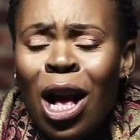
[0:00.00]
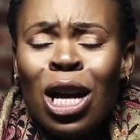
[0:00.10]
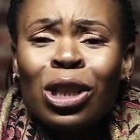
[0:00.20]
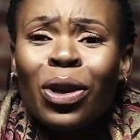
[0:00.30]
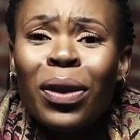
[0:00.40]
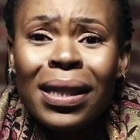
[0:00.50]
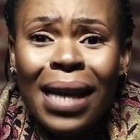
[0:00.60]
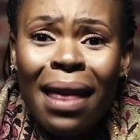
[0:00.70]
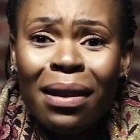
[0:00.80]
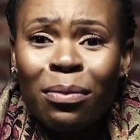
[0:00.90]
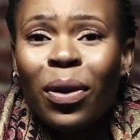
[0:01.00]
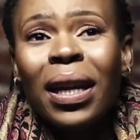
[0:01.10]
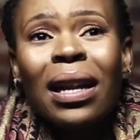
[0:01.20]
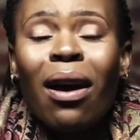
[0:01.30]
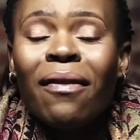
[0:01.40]
So this other
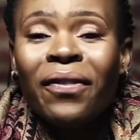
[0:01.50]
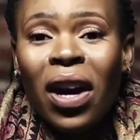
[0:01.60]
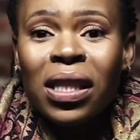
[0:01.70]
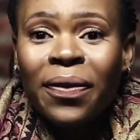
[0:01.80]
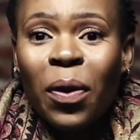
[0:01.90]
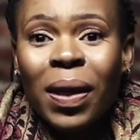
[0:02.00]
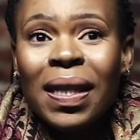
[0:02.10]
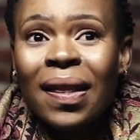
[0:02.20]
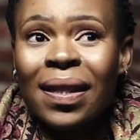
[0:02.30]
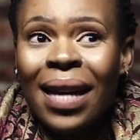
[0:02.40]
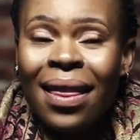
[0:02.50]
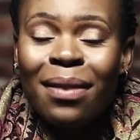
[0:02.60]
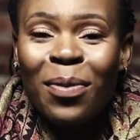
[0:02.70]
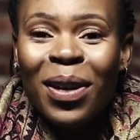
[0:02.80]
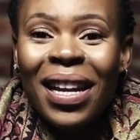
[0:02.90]
morning, now I'm fast forwarding, this other
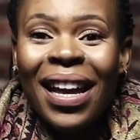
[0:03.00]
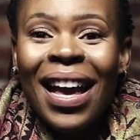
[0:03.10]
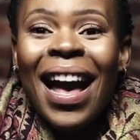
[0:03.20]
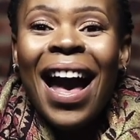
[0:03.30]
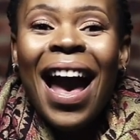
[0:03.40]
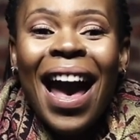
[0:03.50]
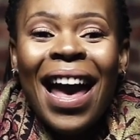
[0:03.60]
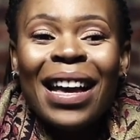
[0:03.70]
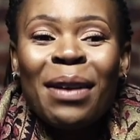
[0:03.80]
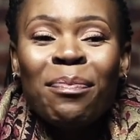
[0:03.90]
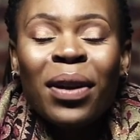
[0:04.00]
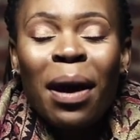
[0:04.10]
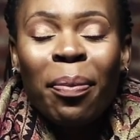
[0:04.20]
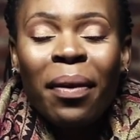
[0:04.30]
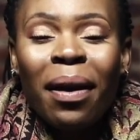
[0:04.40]
morning, I put
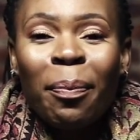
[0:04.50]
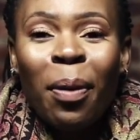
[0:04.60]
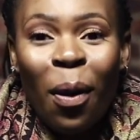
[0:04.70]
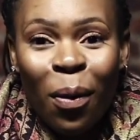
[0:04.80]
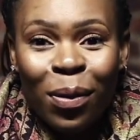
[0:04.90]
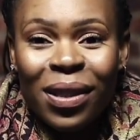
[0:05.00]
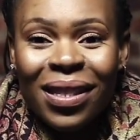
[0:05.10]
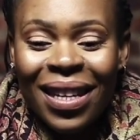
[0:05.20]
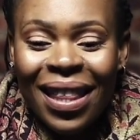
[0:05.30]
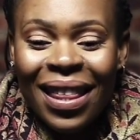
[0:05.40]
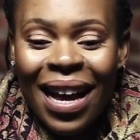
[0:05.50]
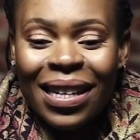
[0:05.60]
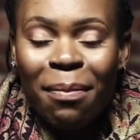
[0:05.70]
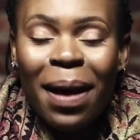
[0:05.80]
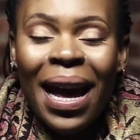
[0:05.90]
up a post
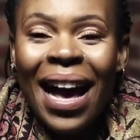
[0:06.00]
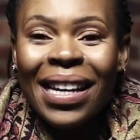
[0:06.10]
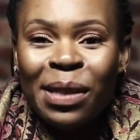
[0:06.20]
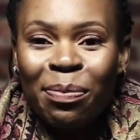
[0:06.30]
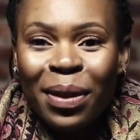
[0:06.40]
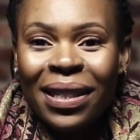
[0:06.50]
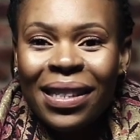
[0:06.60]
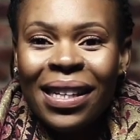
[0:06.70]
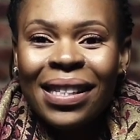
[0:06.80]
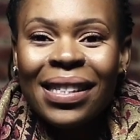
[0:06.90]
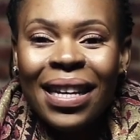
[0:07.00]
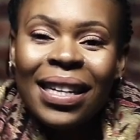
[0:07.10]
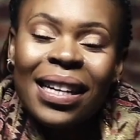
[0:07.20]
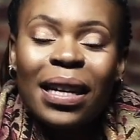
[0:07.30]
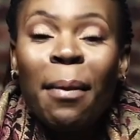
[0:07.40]
that my husband said
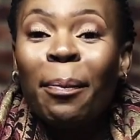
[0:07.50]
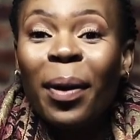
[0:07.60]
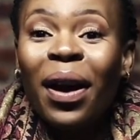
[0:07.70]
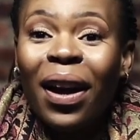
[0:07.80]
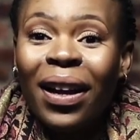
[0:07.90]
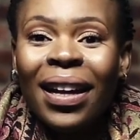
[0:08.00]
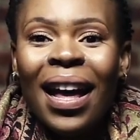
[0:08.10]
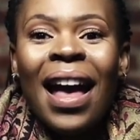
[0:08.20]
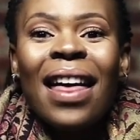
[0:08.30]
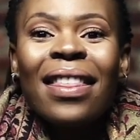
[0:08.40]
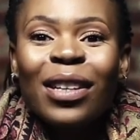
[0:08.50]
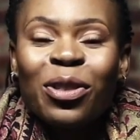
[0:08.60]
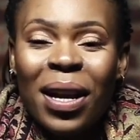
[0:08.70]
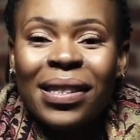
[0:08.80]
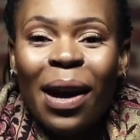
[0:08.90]
he's gonna burn the
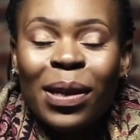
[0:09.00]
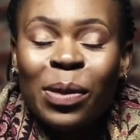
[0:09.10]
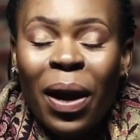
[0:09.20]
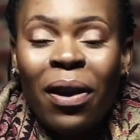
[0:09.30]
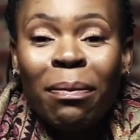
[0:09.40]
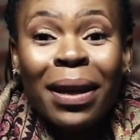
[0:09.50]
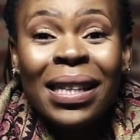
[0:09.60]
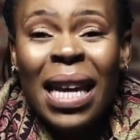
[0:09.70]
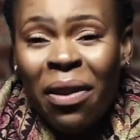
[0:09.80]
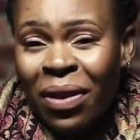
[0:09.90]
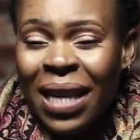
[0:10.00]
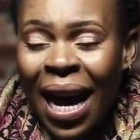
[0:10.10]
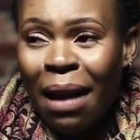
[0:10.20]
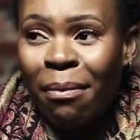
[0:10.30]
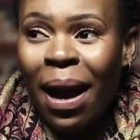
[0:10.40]
dress I was wearing because every
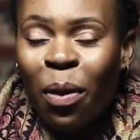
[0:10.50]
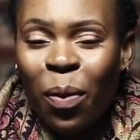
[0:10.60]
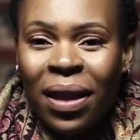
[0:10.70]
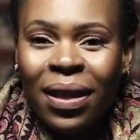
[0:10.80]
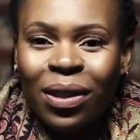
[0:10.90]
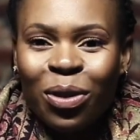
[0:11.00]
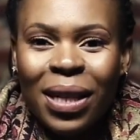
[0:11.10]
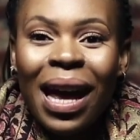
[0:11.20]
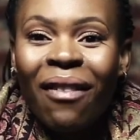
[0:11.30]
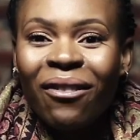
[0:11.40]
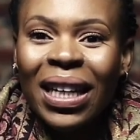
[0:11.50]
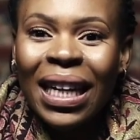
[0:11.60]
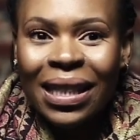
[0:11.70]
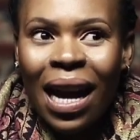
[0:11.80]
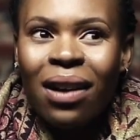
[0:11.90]
time I wear that dress, I'm
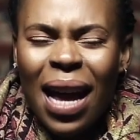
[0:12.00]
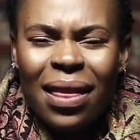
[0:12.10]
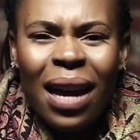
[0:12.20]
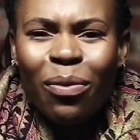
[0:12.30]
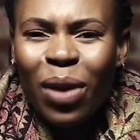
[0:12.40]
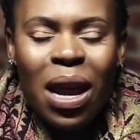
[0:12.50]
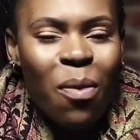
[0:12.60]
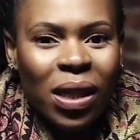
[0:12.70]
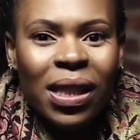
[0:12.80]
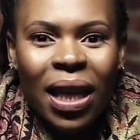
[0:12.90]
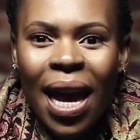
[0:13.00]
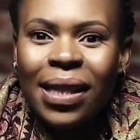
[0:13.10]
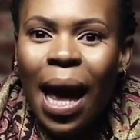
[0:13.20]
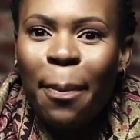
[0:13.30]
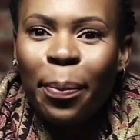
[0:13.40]
feeling down. And that really was the
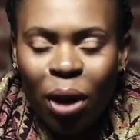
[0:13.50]
case. I put